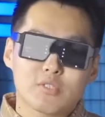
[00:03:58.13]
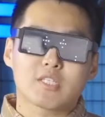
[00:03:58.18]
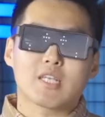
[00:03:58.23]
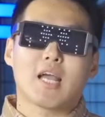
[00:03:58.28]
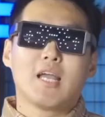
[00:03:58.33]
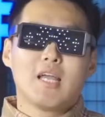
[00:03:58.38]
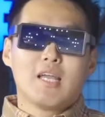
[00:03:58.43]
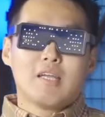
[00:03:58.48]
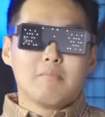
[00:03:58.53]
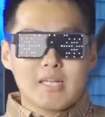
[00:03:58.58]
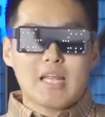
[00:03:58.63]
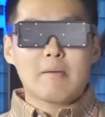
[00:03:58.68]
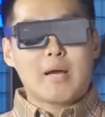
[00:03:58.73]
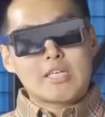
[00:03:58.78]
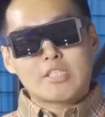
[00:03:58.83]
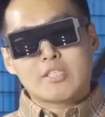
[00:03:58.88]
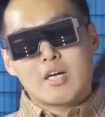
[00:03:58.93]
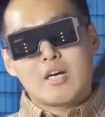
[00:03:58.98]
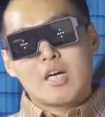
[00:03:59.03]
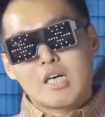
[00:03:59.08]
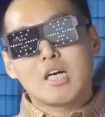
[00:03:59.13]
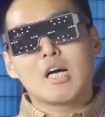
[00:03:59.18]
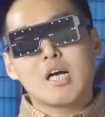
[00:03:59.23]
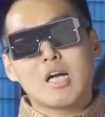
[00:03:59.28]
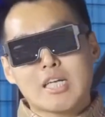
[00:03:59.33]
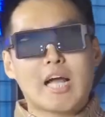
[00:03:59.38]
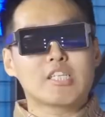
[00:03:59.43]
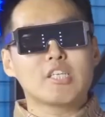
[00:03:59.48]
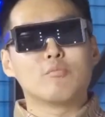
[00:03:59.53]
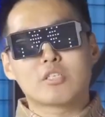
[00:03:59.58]
When it reaches
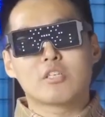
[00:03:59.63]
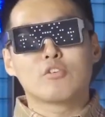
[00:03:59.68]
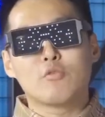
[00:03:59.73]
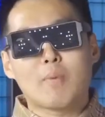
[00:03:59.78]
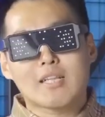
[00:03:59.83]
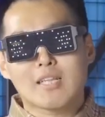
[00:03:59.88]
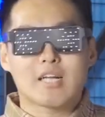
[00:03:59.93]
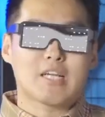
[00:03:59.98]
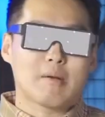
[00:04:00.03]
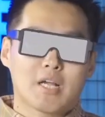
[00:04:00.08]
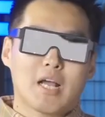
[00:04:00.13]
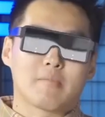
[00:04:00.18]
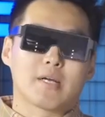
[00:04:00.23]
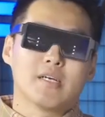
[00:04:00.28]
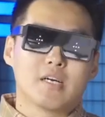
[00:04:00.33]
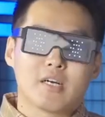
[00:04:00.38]
the wheels, I estimate